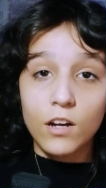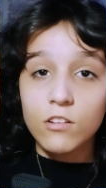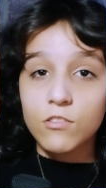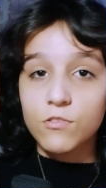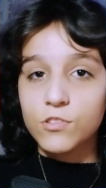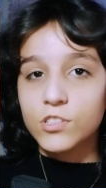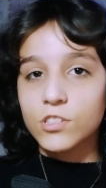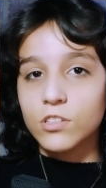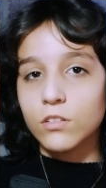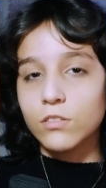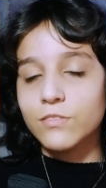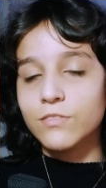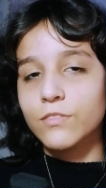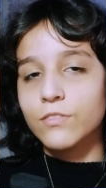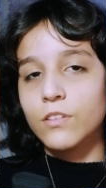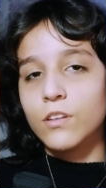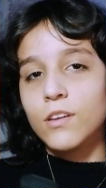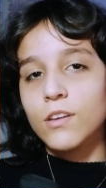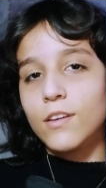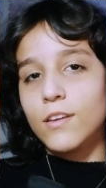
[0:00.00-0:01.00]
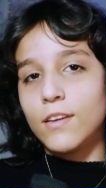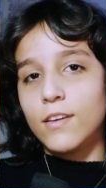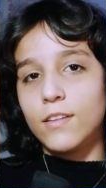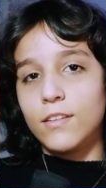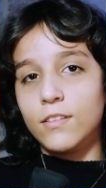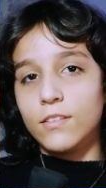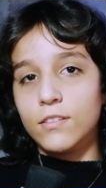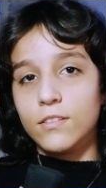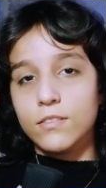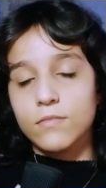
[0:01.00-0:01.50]
Take care of yourself
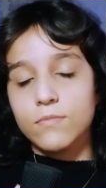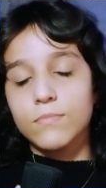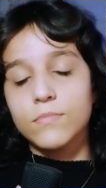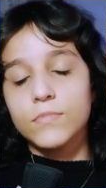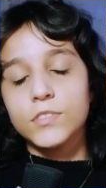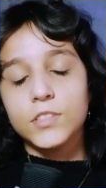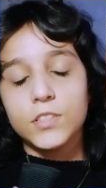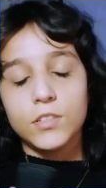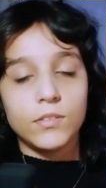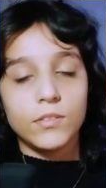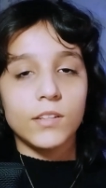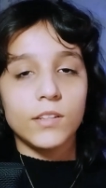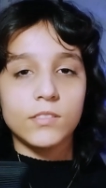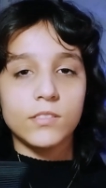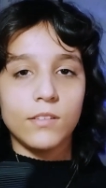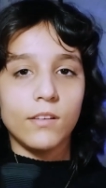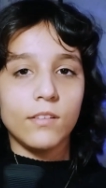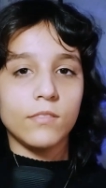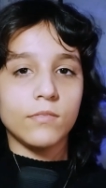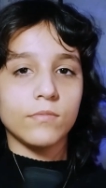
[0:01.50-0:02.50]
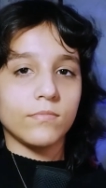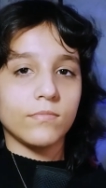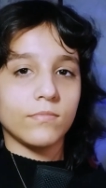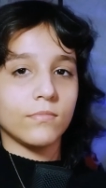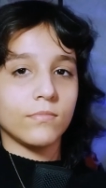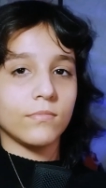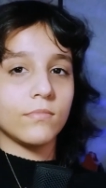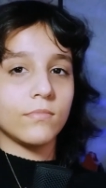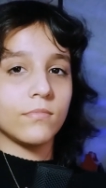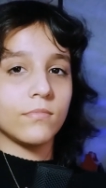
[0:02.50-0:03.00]
and see you next time.